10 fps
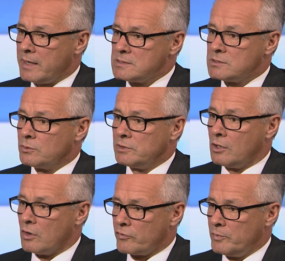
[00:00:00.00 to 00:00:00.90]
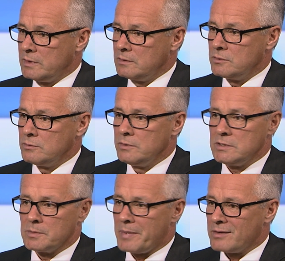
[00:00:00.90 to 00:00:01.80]
Saudi government, who is
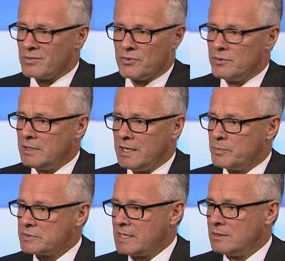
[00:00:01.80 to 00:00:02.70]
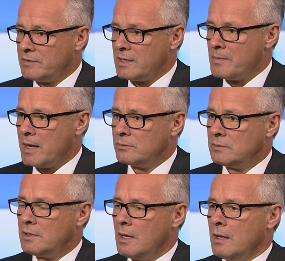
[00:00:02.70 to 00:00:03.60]
about 38% of that
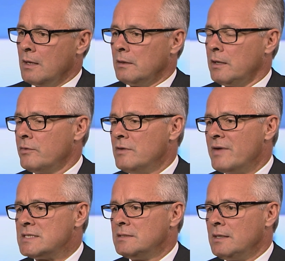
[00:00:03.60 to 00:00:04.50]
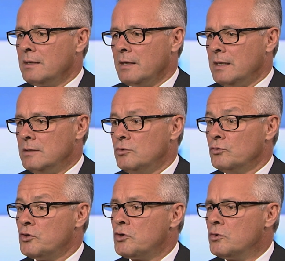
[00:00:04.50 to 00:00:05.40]
amount. They are investing into
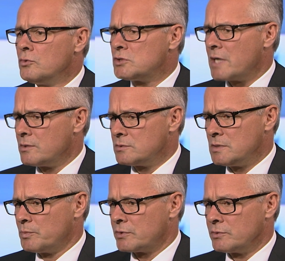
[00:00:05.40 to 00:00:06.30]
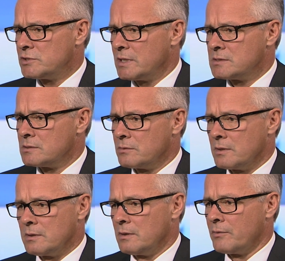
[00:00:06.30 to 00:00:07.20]
huge housing projects
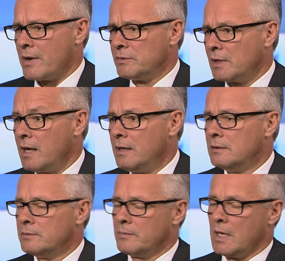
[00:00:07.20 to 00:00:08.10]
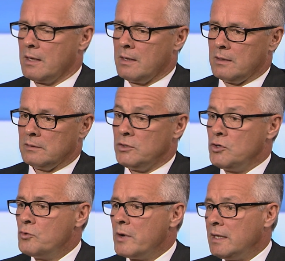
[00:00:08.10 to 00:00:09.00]
around the kingdom. The
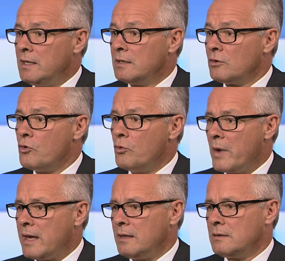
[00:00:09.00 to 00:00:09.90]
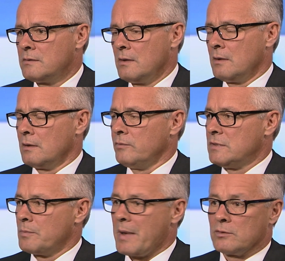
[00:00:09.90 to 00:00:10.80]
UAE and Kuwait, with
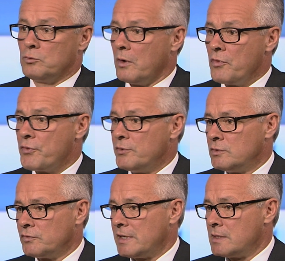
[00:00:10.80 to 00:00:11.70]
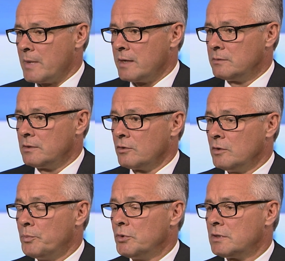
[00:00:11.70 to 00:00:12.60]
about 1/3 of that amount, they're going to
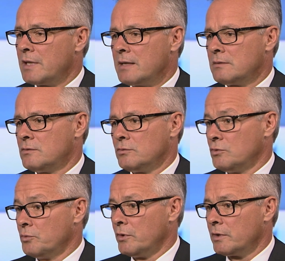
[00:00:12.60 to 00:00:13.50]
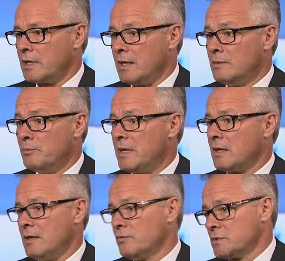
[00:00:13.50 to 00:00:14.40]
put that to work in big
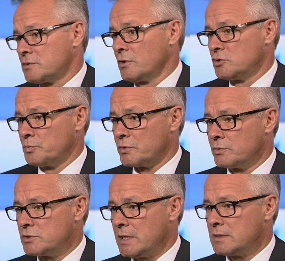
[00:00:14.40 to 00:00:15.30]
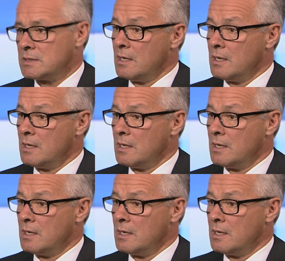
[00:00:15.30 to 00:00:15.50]
infrastructure projects.